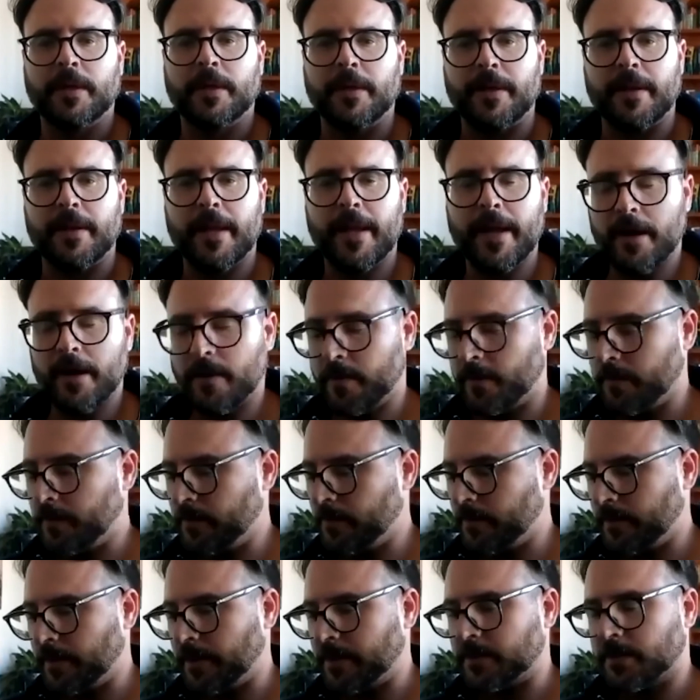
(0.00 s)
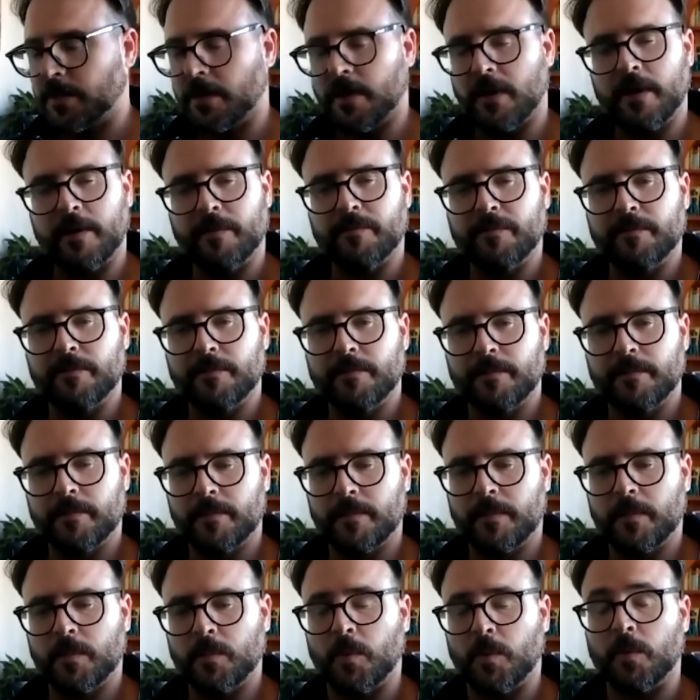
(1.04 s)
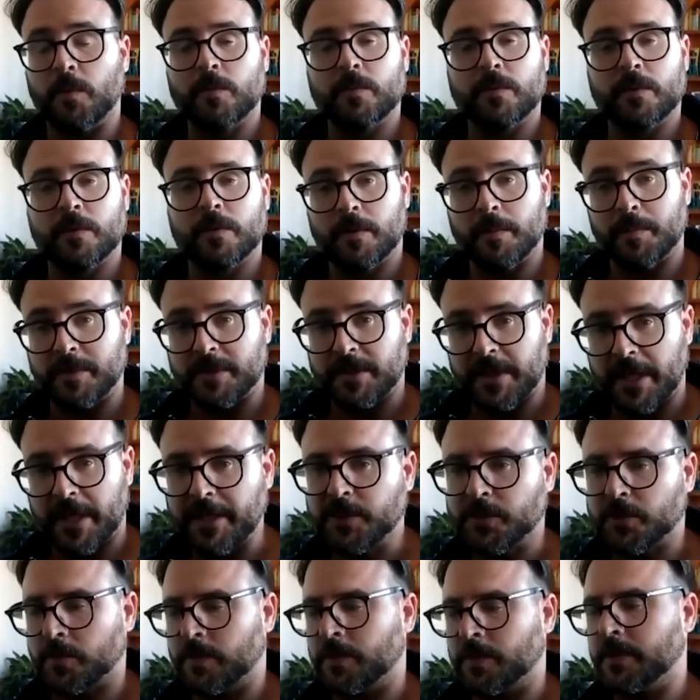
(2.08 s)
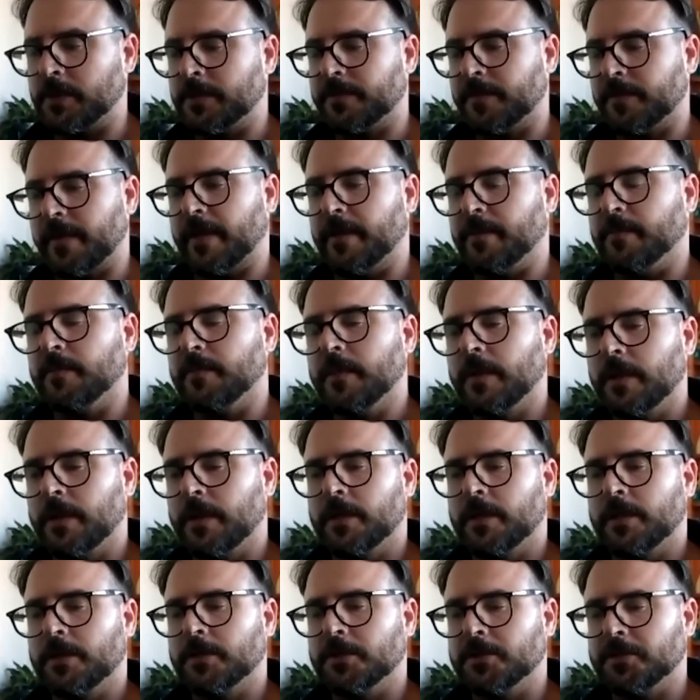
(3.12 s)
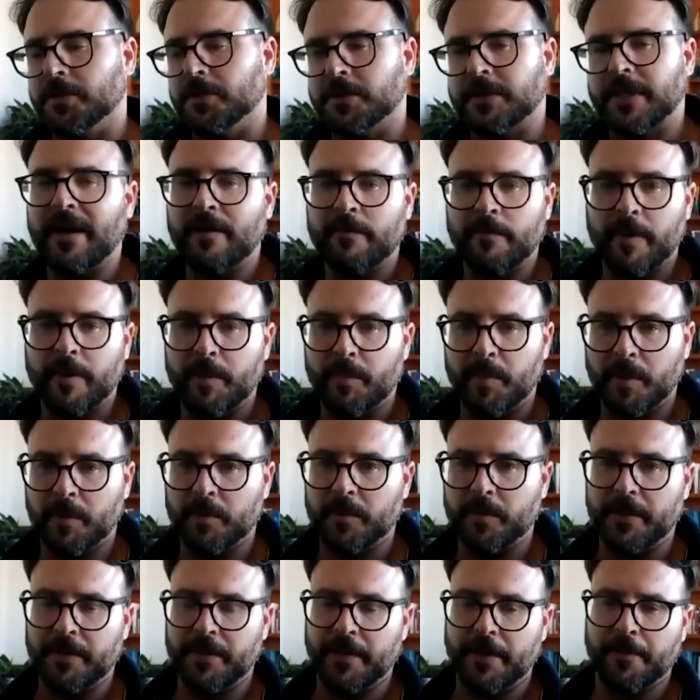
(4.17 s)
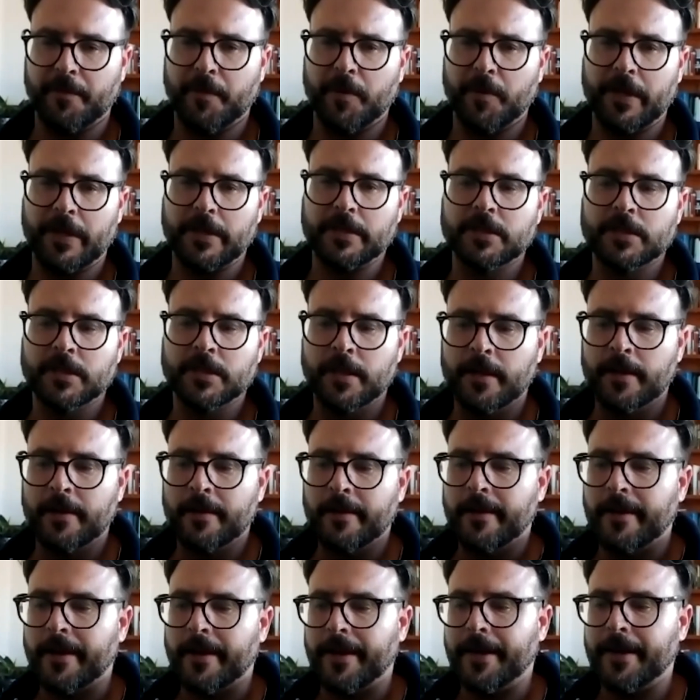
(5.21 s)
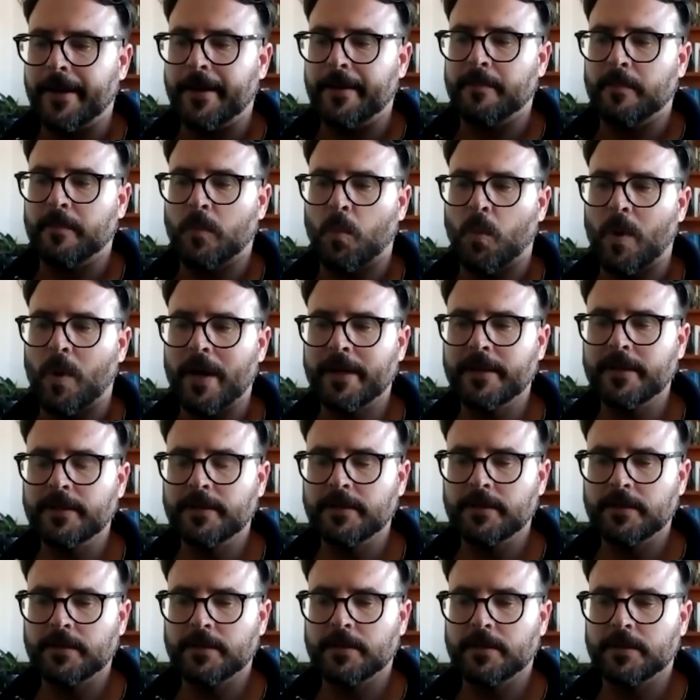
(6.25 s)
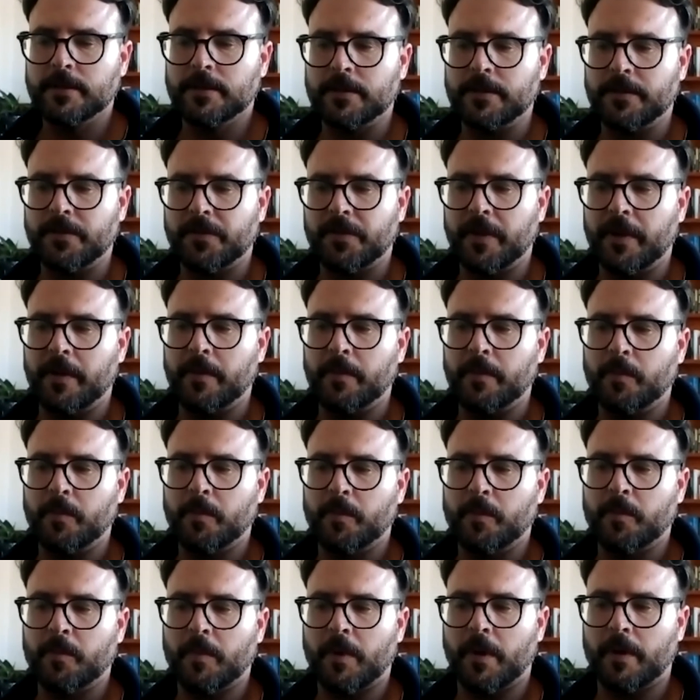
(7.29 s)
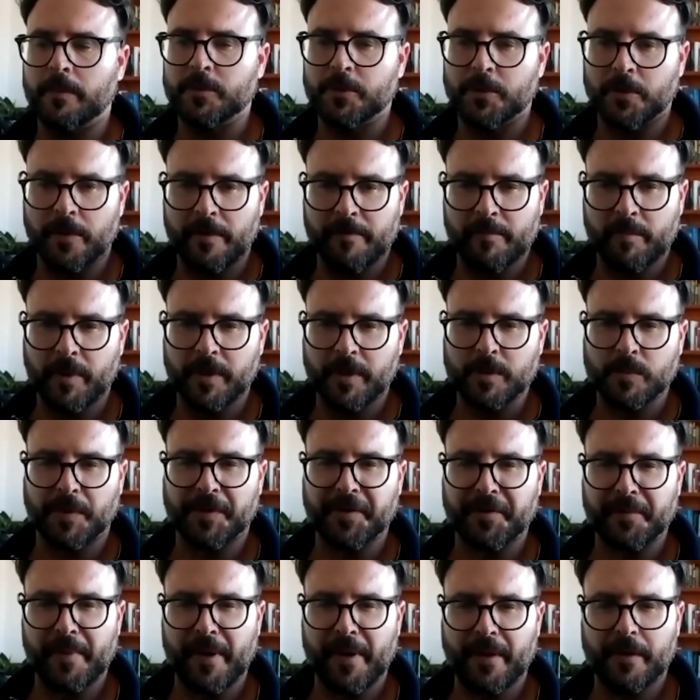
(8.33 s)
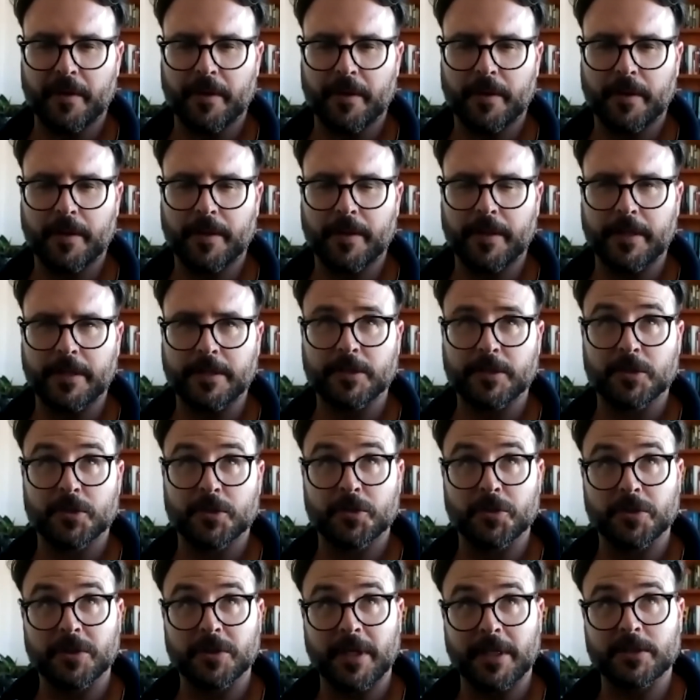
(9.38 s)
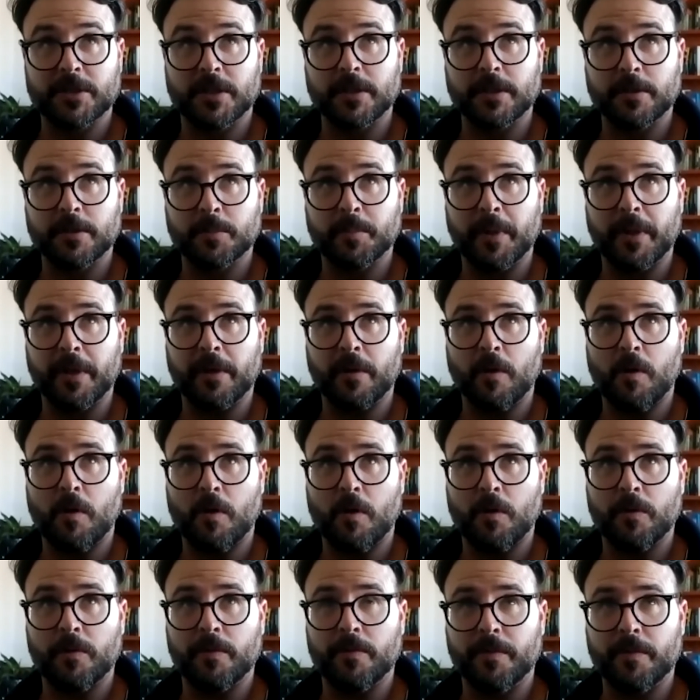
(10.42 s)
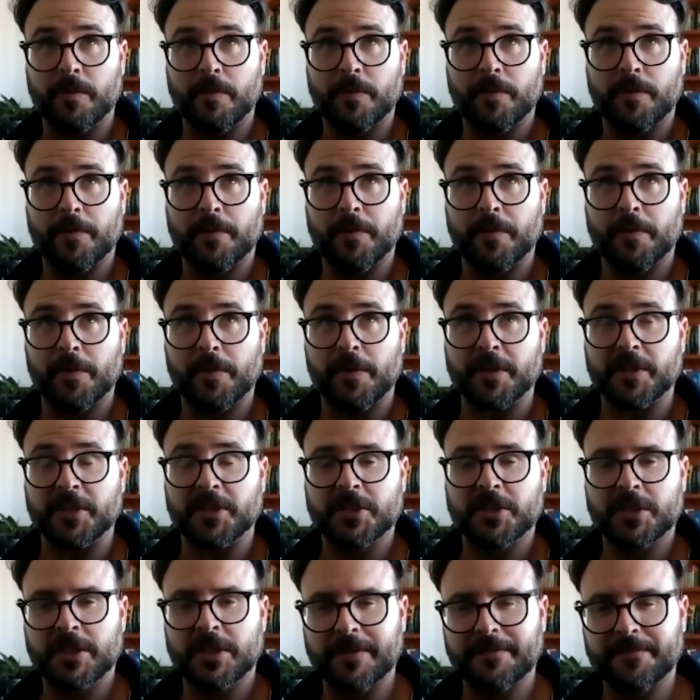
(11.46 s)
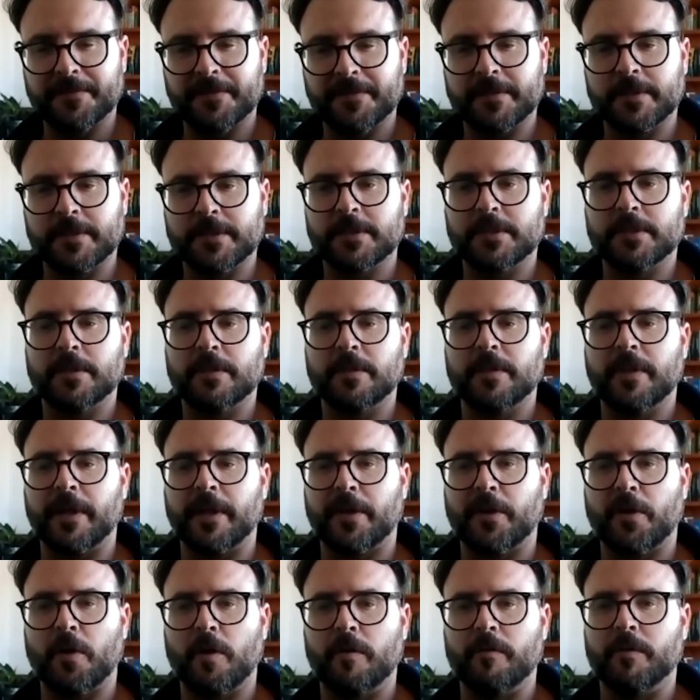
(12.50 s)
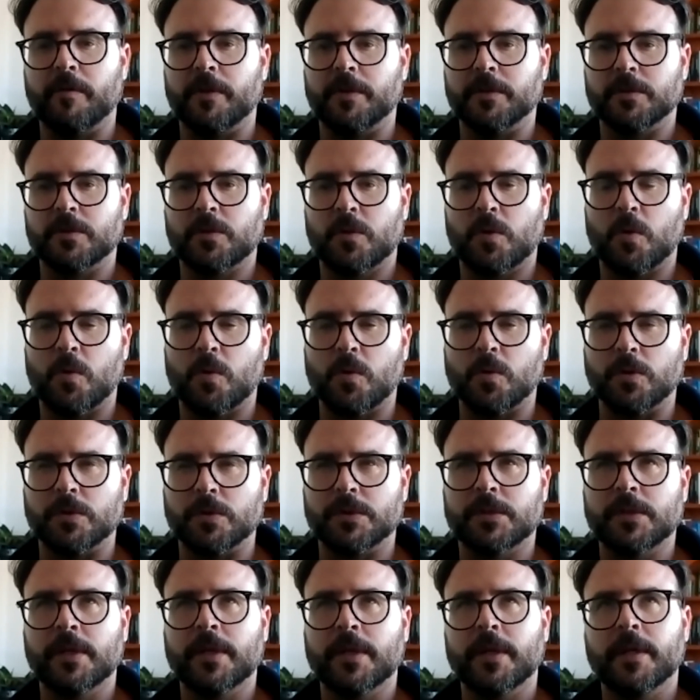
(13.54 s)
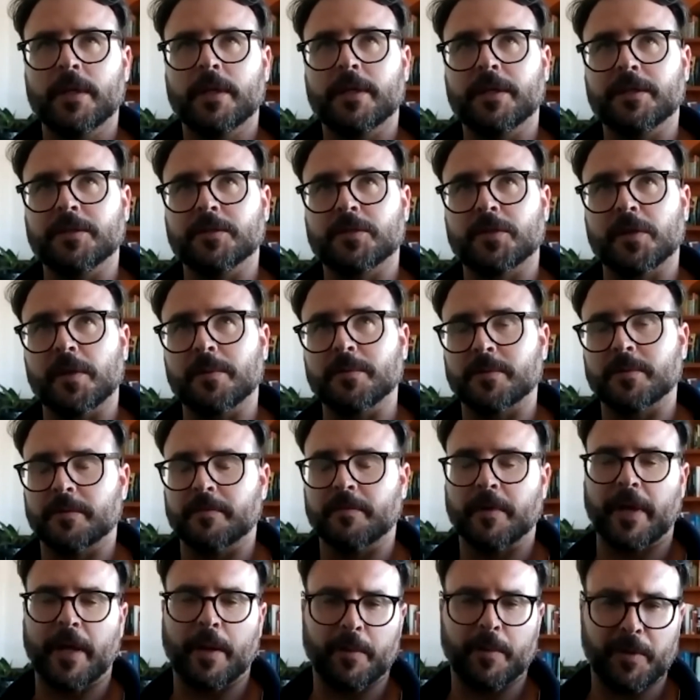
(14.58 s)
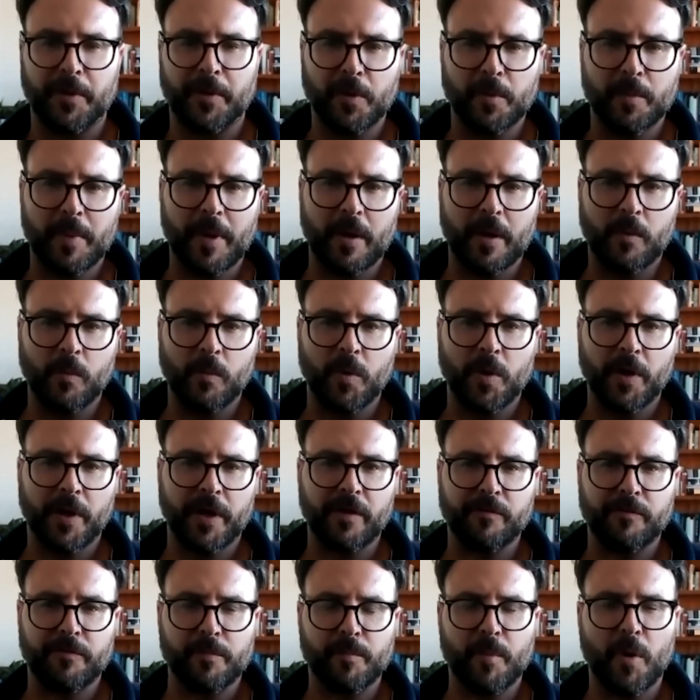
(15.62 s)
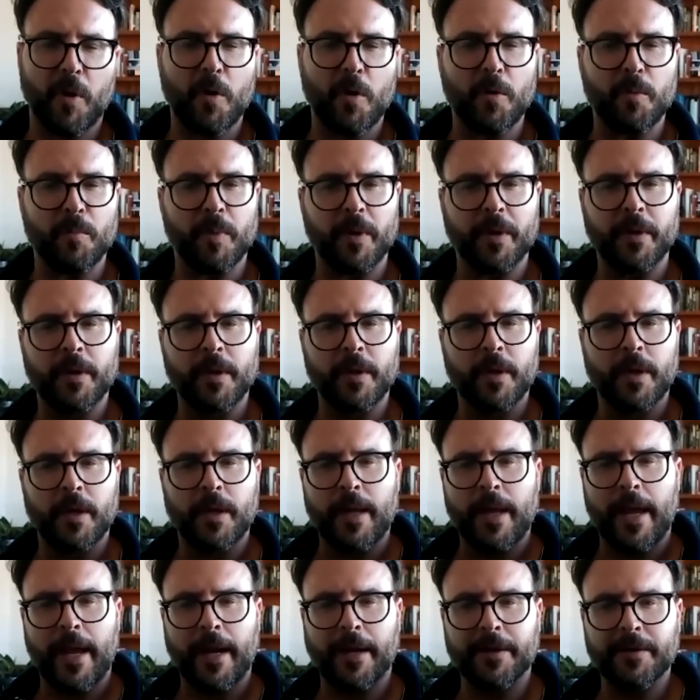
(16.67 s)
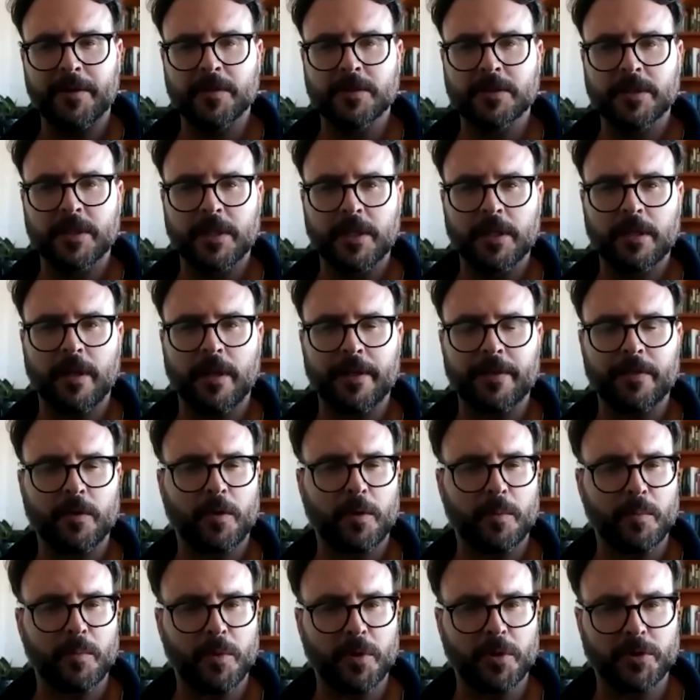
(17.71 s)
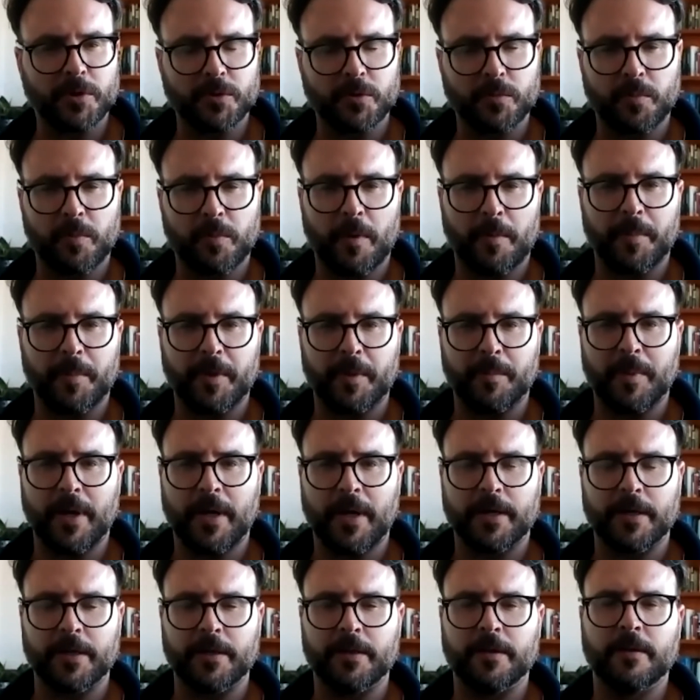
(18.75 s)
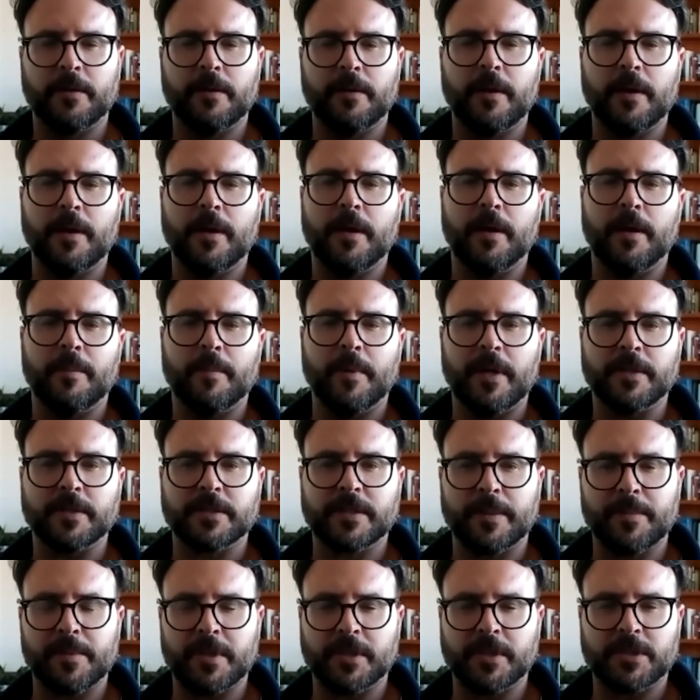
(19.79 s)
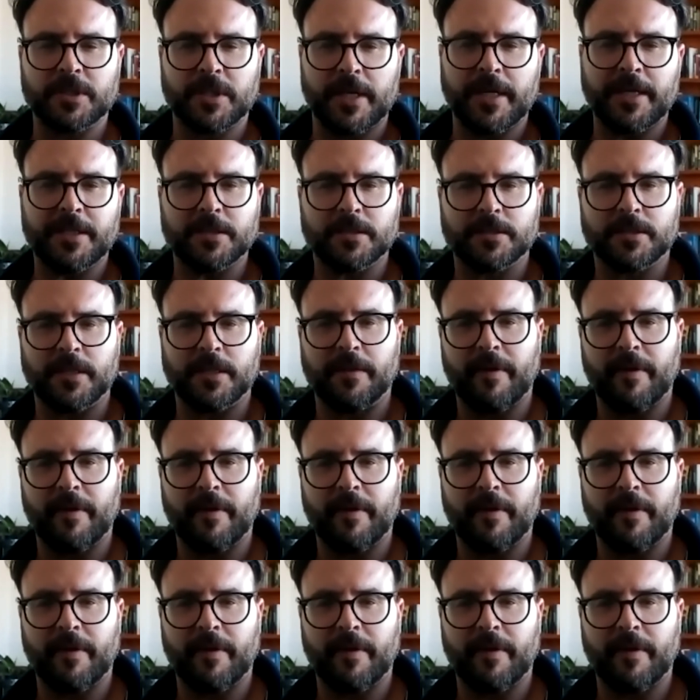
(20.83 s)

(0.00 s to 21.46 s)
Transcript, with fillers: Now it's time, or the potential is for them to start rebuilding their earnings. One thing I'm sure everybody's wondering about is to touch a little bit on the shifts that COVID has caused in terms of, okay, we know about working from home, but how do you see like the commercial property market and some of the changes that have